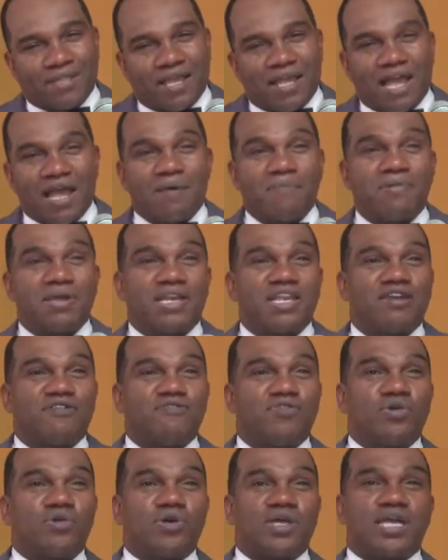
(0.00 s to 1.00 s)
How many
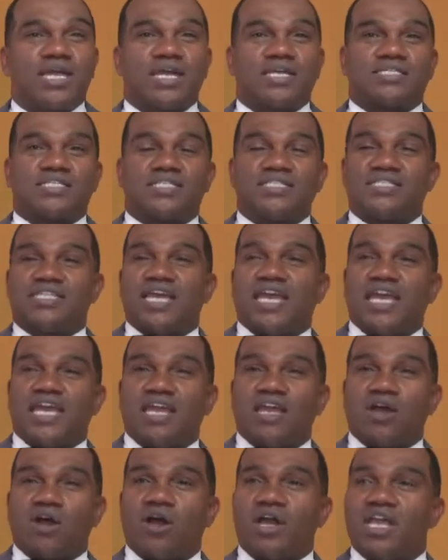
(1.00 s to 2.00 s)
of you here
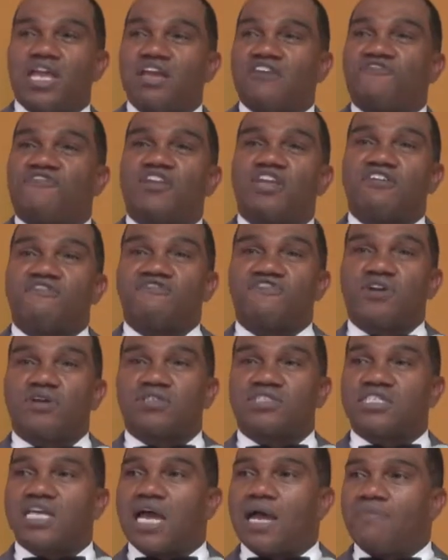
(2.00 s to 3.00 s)
today are here for your
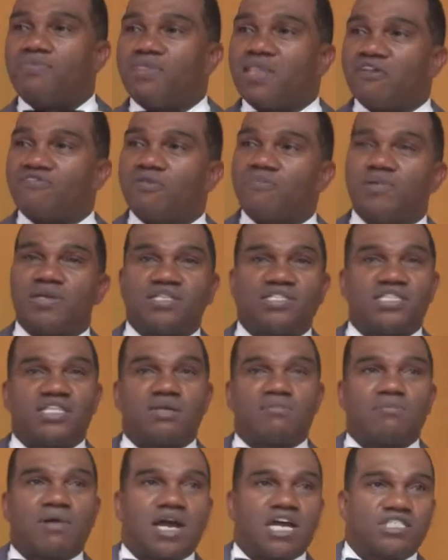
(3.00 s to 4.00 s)
first time, never been to
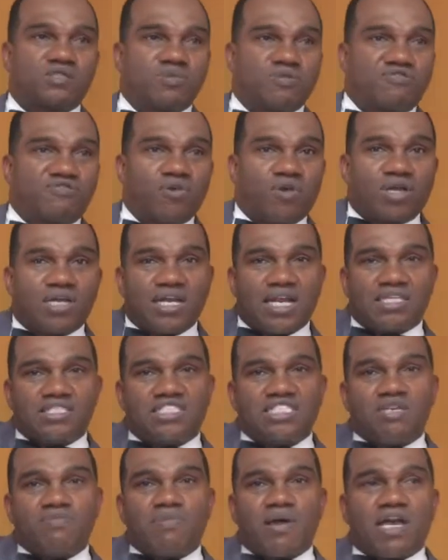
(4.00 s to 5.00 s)
the mosque before? Can I
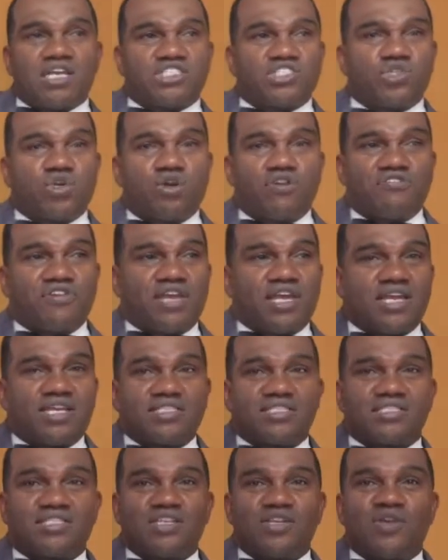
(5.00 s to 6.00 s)
see by a show of
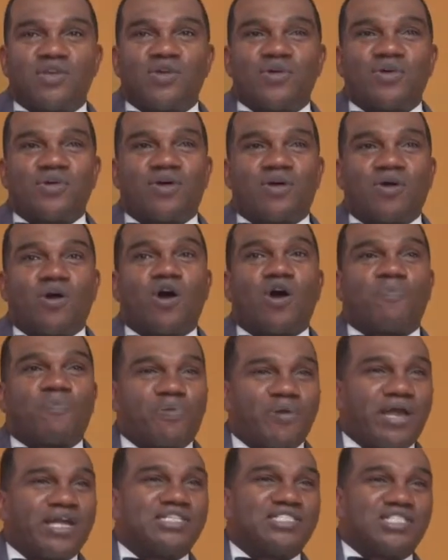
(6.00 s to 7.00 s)
hands? All
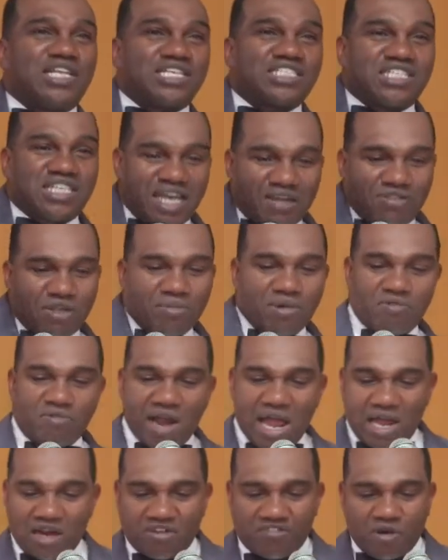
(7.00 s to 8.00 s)
praises. Let's give them a
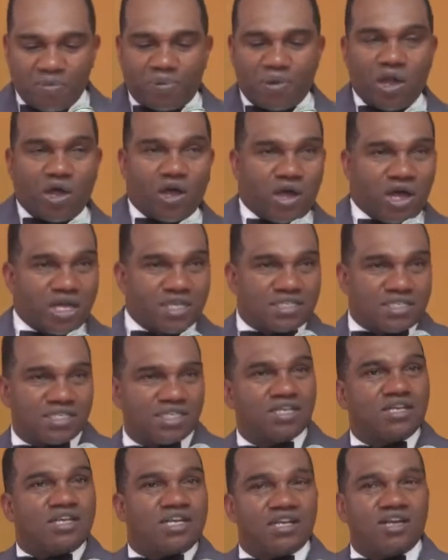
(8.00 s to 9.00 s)
round of applause.
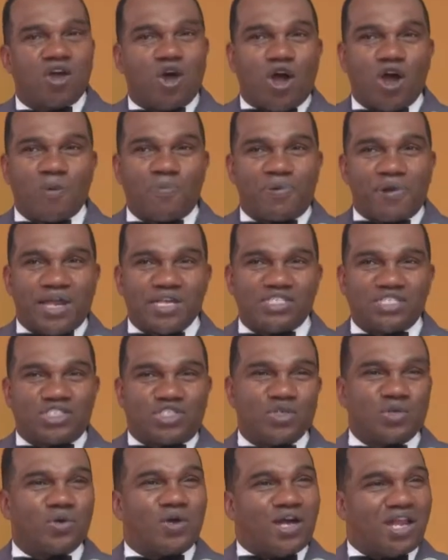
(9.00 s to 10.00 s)
All praises
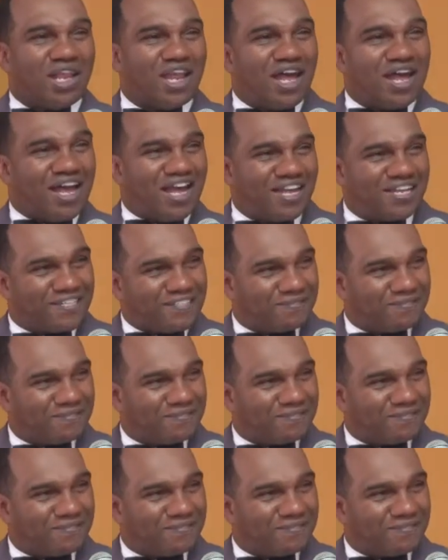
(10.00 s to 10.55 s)
due to Allah.